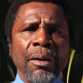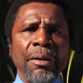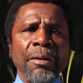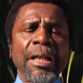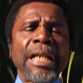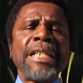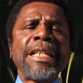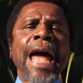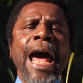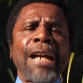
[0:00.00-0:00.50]

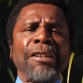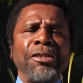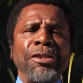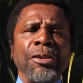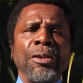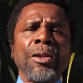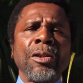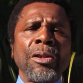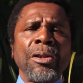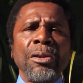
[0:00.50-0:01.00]
the
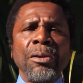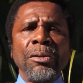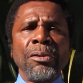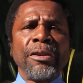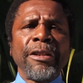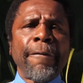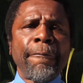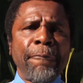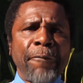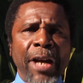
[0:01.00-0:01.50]
National
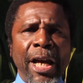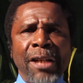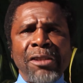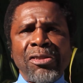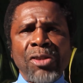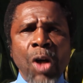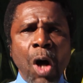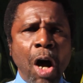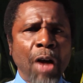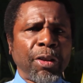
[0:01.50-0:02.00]

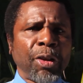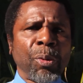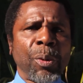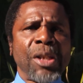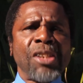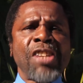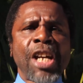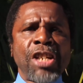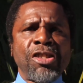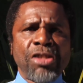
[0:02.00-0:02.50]
Defense
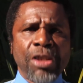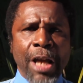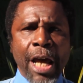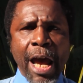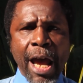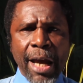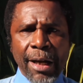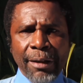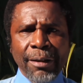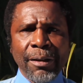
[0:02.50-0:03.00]
Authorization
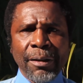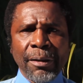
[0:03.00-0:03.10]
Act,